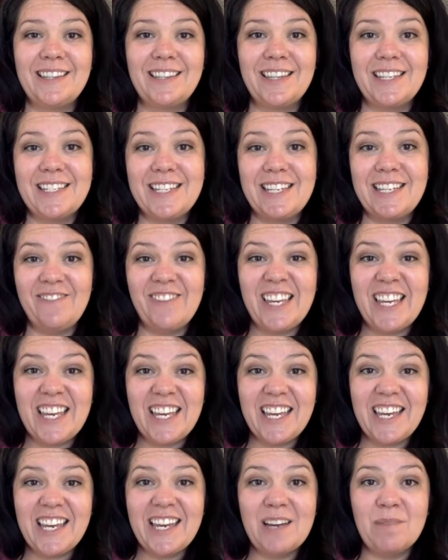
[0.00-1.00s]
the
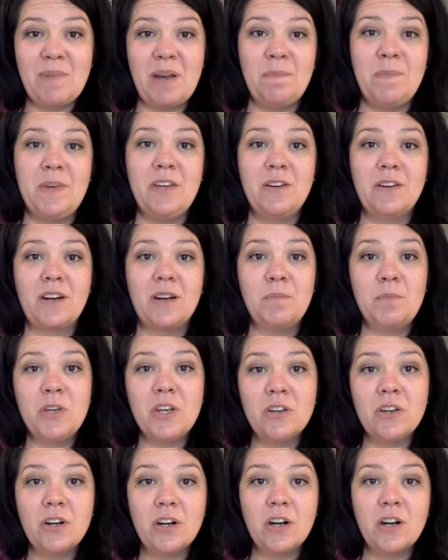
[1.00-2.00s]
TV, it might be your
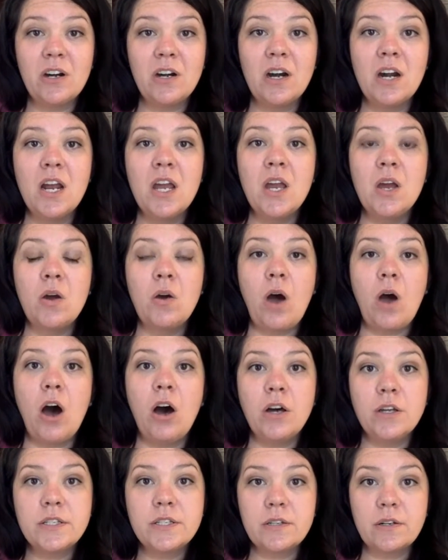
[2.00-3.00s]
computer.
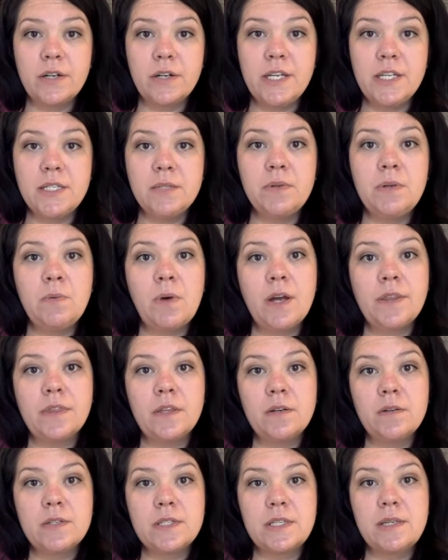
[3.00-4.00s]
All screens, we want
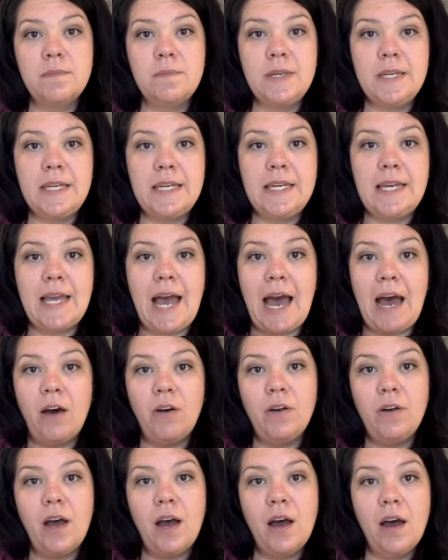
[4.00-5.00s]
those to be
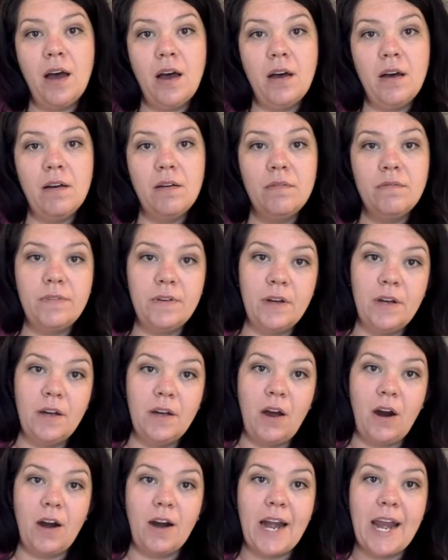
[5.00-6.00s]
out of
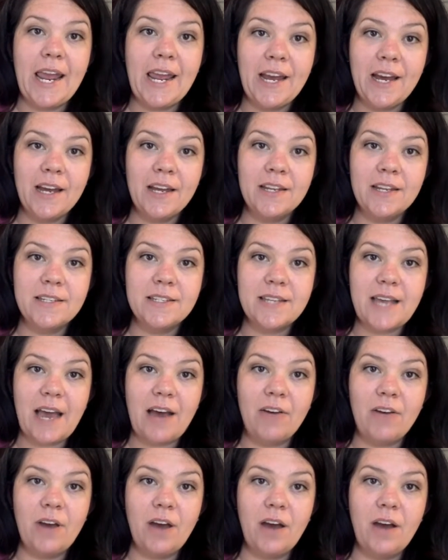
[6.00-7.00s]
our hands,
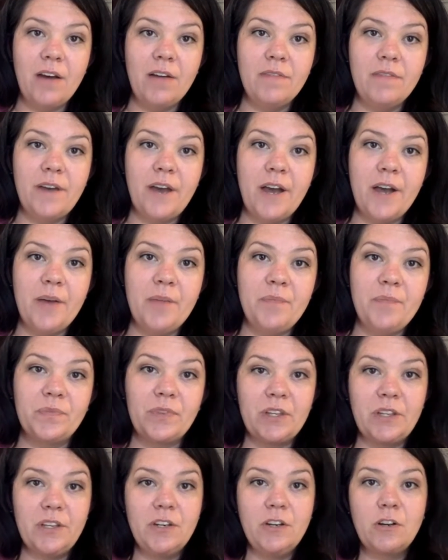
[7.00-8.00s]
out of
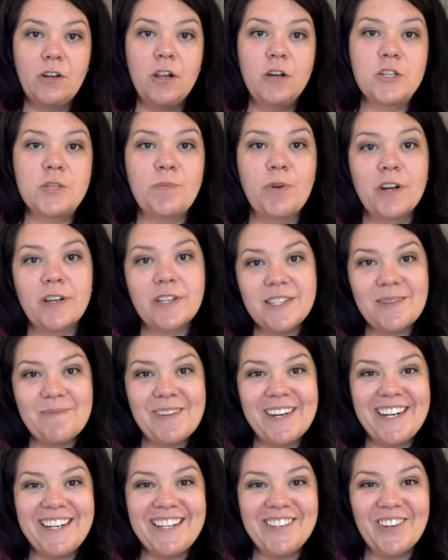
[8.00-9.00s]
close
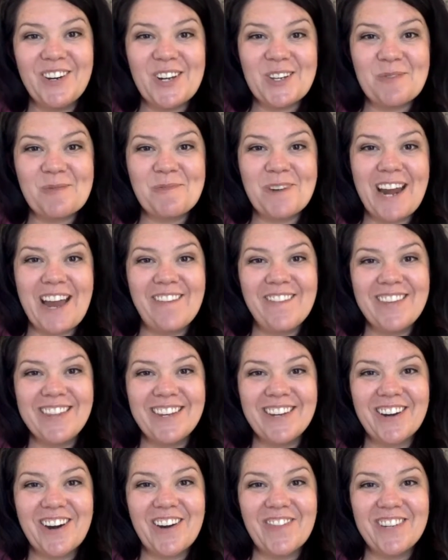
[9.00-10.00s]
proximity to us when we're having
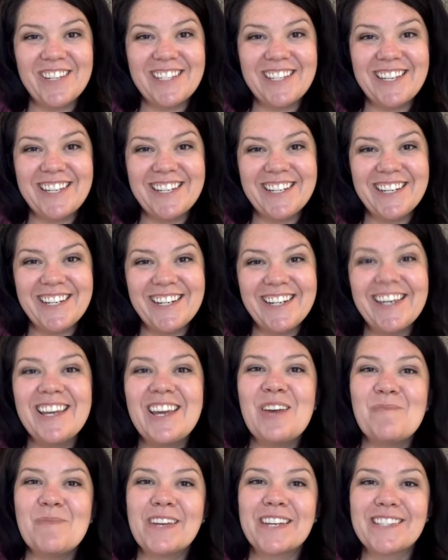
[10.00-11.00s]
that conversation,
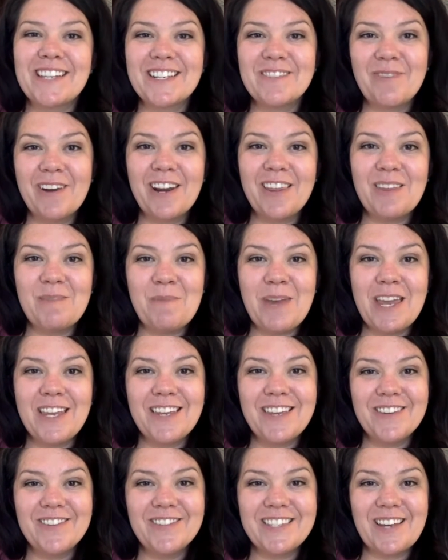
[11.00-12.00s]
because that's one of the main
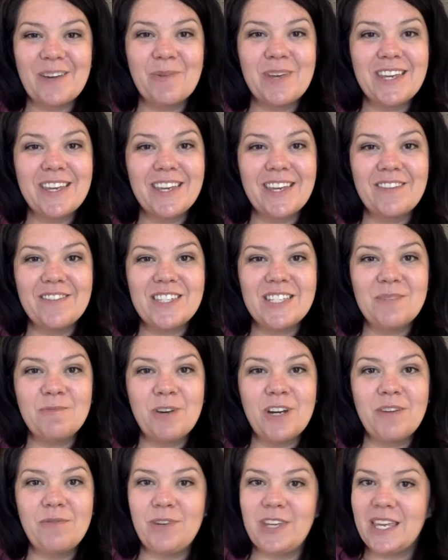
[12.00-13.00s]
cues that we can give
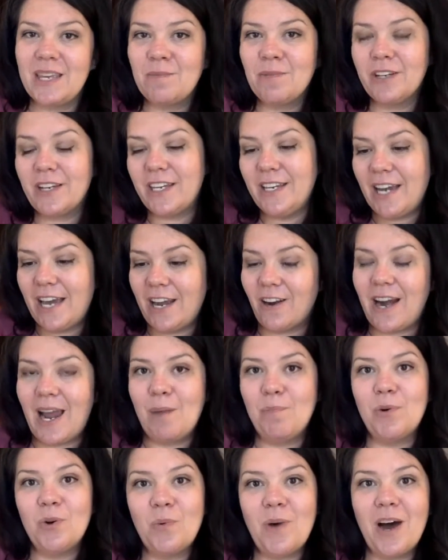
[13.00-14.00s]
someone. If we keep looking at our
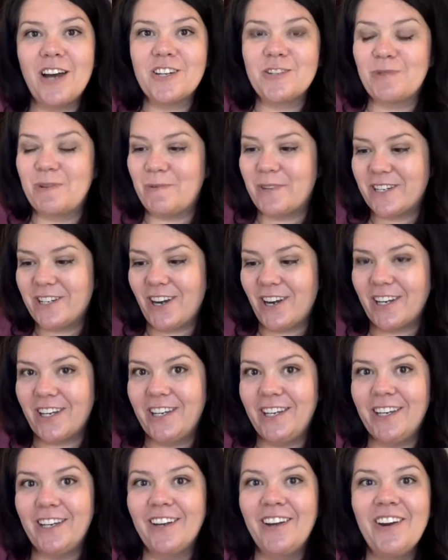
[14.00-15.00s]
Apple Watch when we're
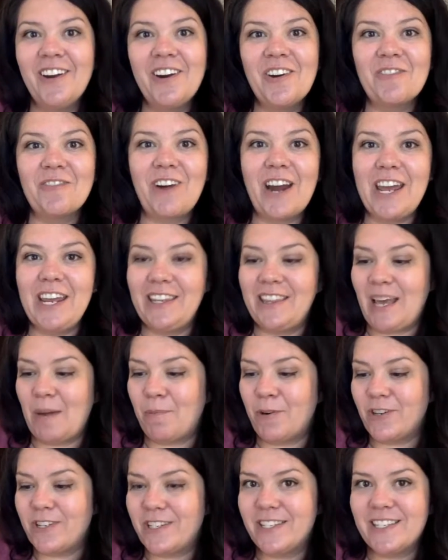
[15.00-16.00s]
talking, right, that
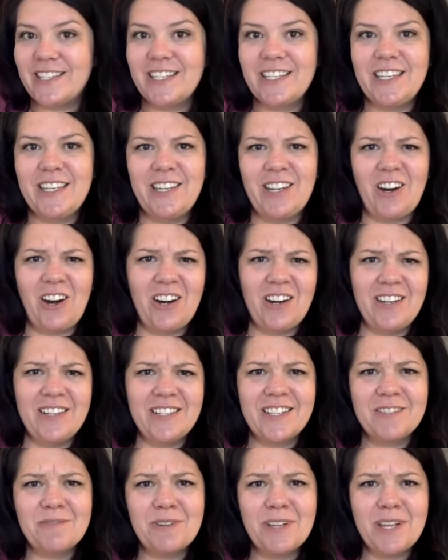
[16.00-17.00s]
person's thinking,
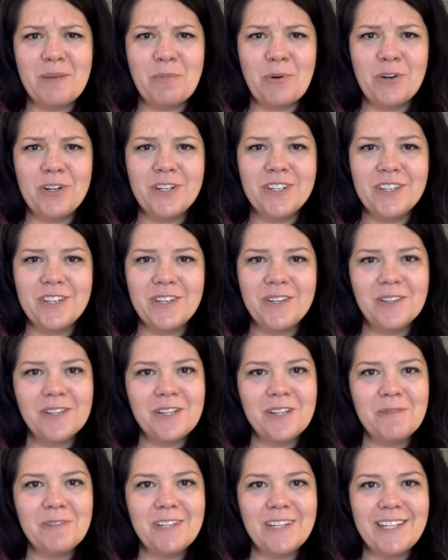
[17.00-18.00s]
is this really important to you? Are
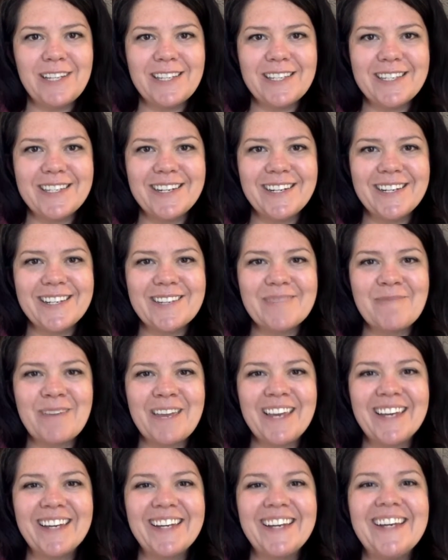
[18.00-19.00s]
you really listening to
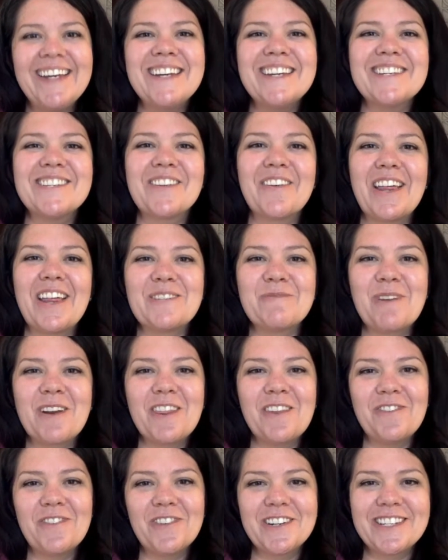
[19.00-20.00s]
me? So that's one of
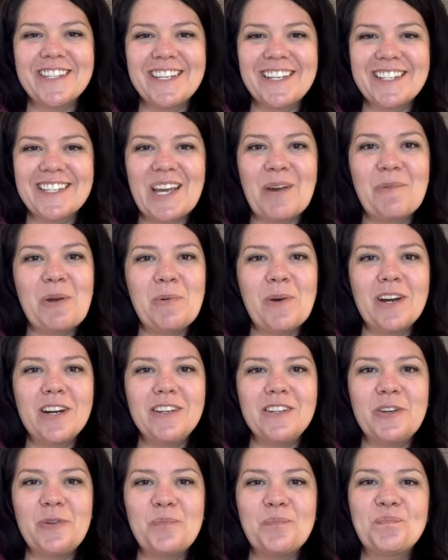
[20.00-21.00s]
the first things that we want to
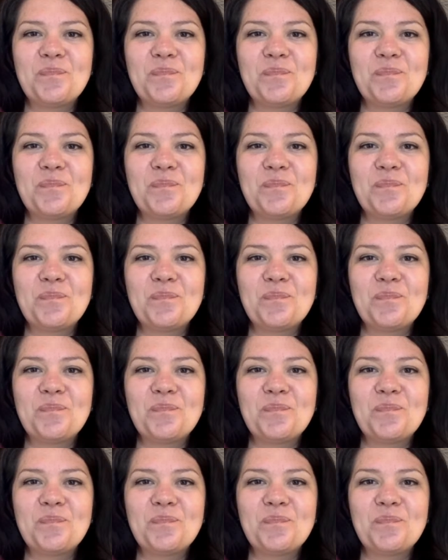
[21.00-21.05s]
do.